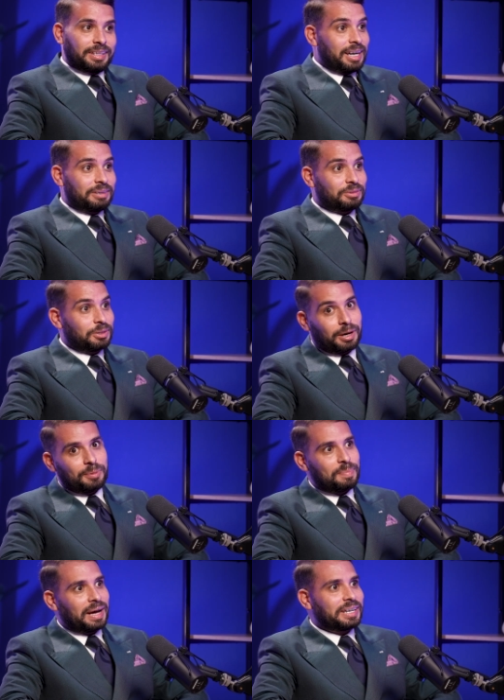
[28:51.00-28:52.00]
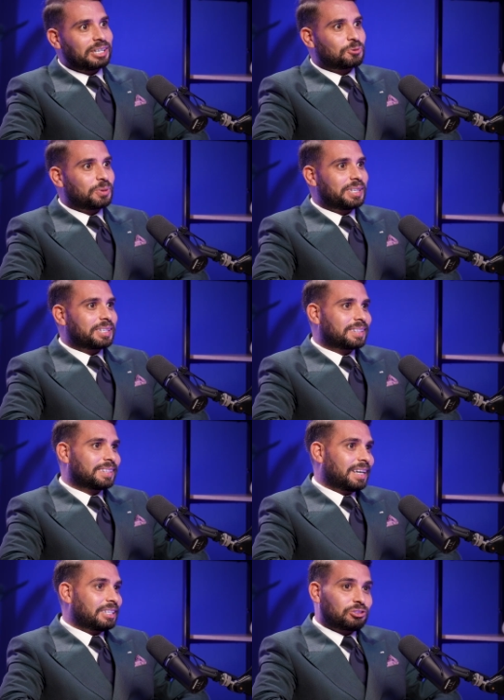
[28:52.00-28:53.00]
you're coming back next week,
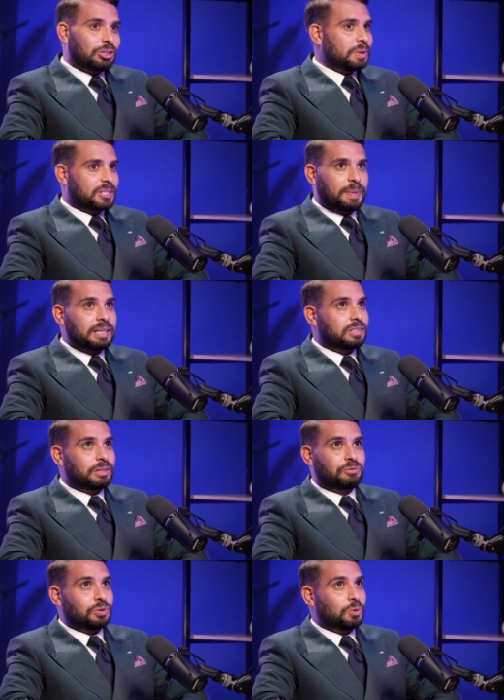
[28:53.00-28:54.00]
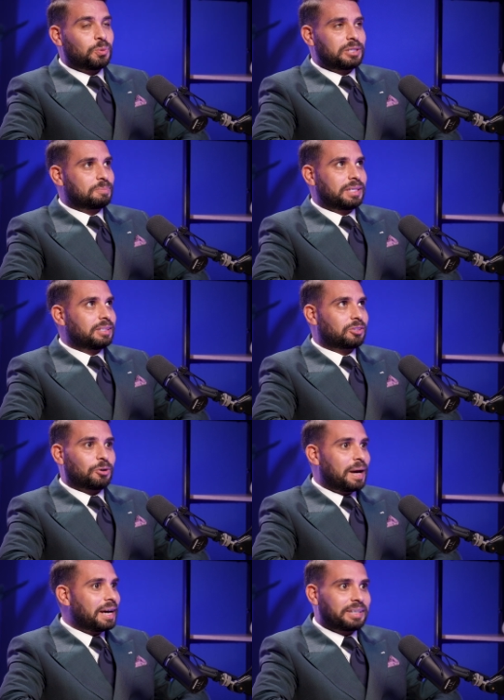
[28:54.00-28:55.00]
and it's so expensive to always be
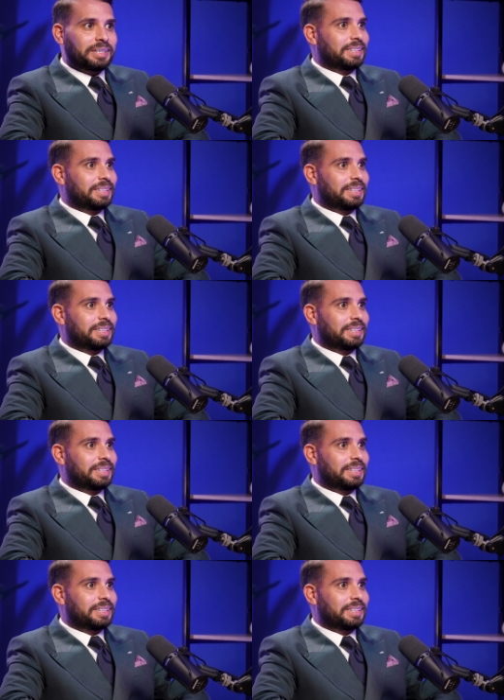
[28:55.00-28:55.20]
so bad at